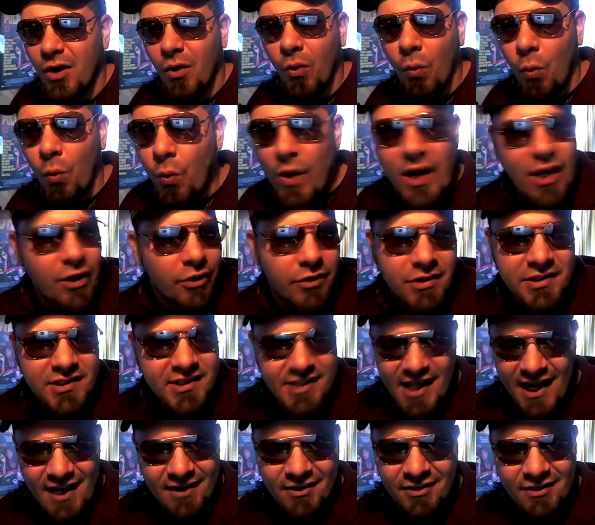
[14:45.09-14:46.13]
weird
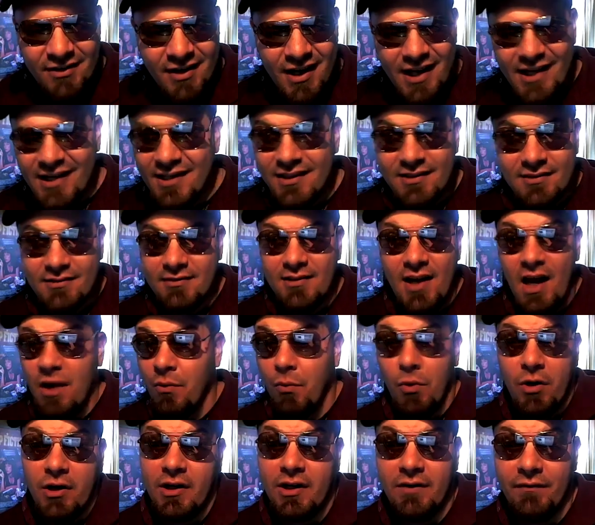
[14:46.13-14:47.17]
standard, and it's not
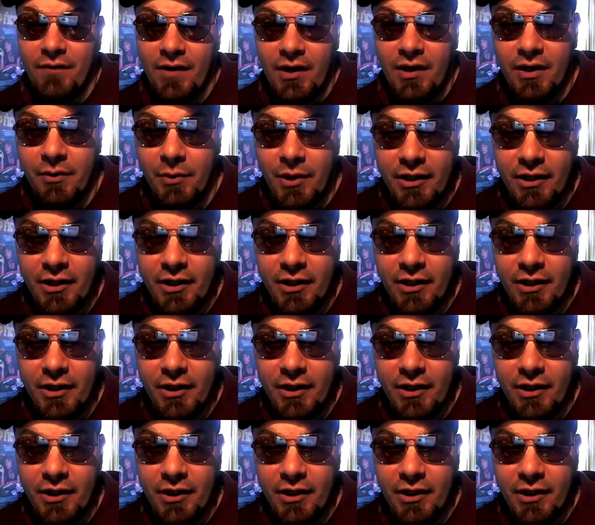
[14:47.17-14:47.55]
working very